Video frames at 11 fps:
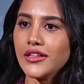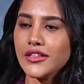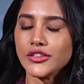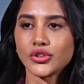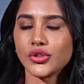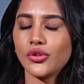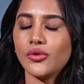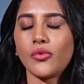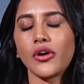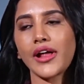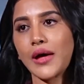So
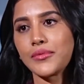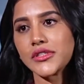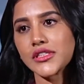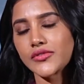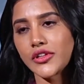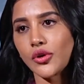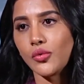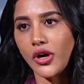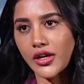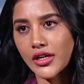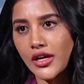what happens is when you're
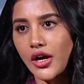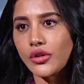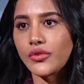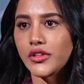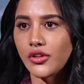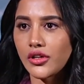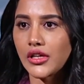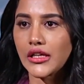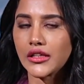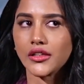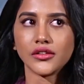working out, when you're
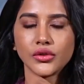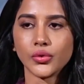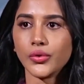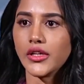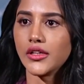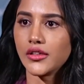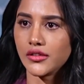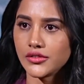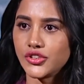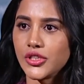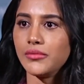like doing
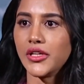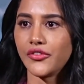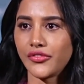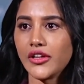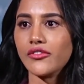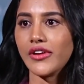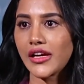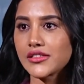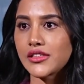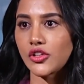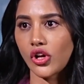gym lifting
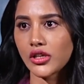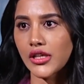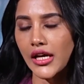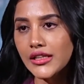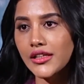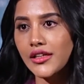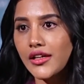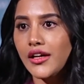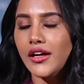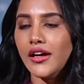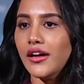weights and all that, mm.
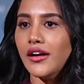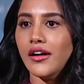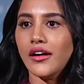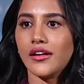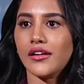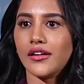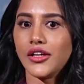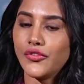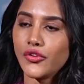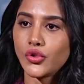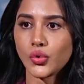if
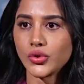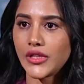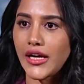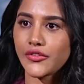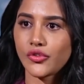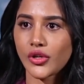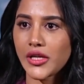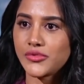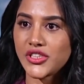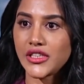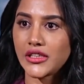you do that, if you keep
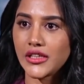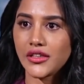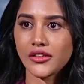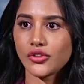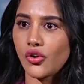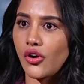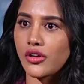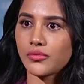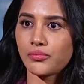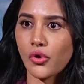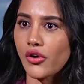cheating, your
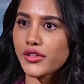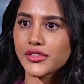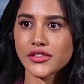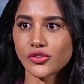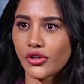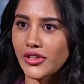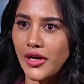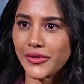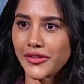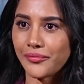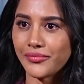progress is not
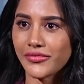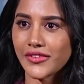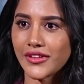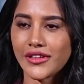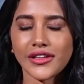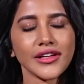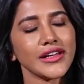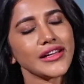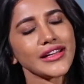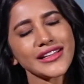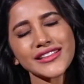coming. Mm.
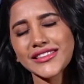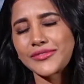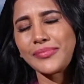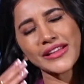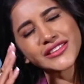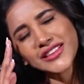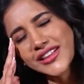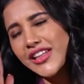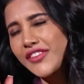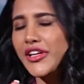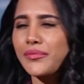It's basically
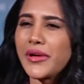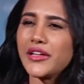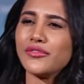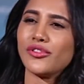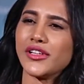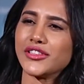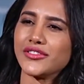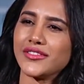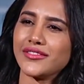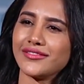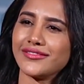very painful, Ashwin.